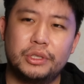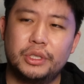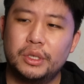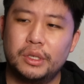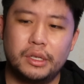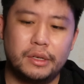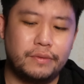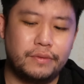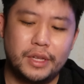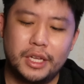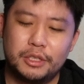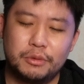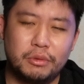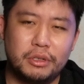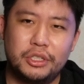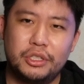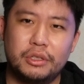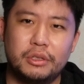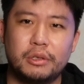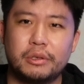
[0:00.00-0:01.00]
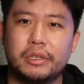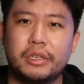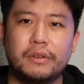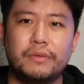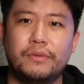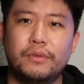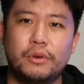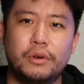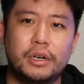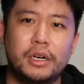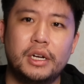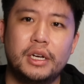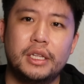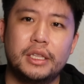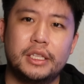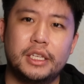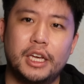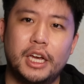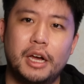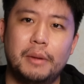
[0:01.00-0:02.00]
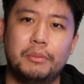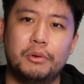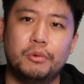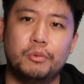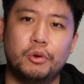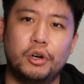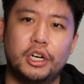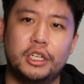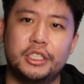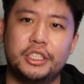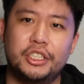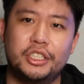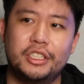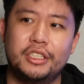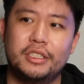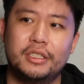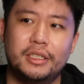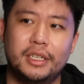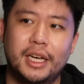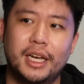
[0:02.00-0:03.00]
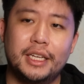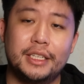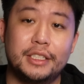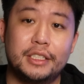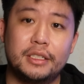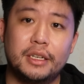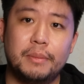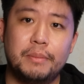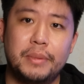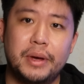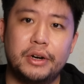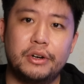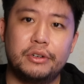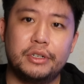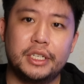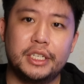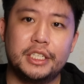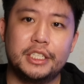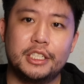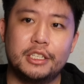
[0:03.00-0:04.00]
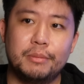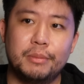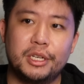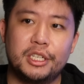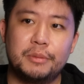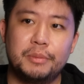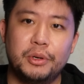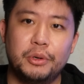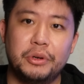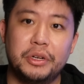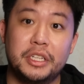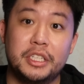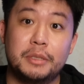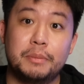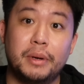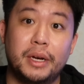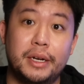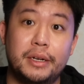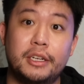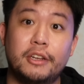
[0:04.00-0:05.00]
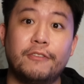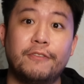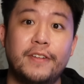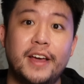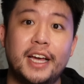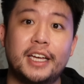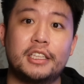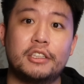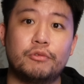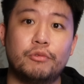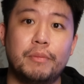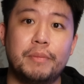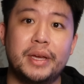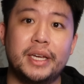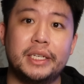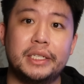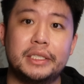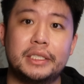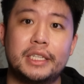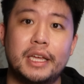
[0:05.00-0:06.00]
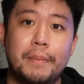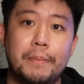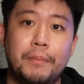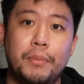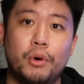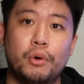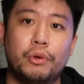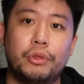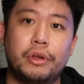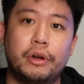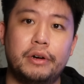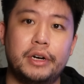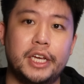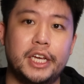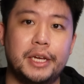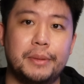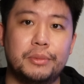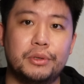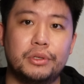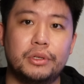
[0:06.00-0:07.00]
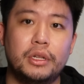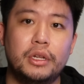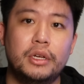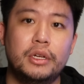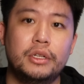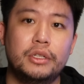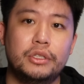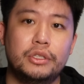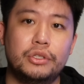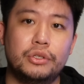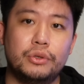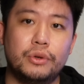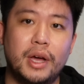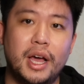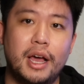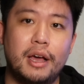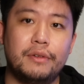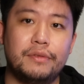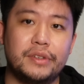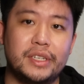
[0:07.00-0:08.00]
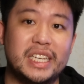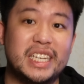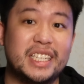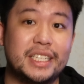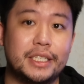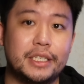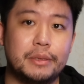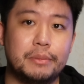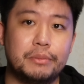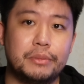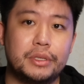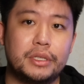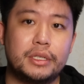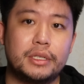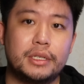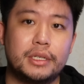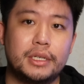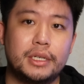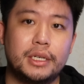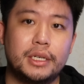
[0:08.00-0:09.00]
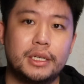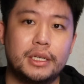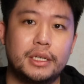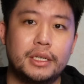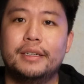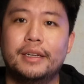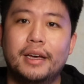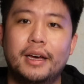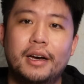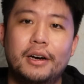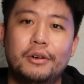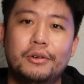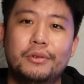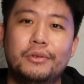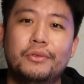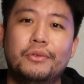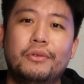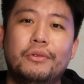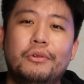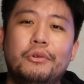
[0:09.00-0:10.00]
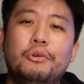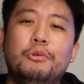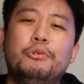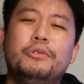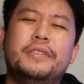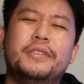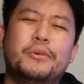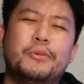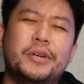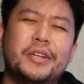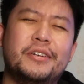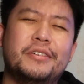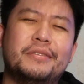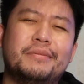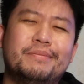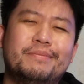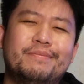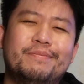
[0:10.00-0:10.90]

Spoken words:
So if that's what you're looking for, the Apple Watch has a better eSIM experience, but the fact remains that both are able to have eSIMs. Now, who's the winner?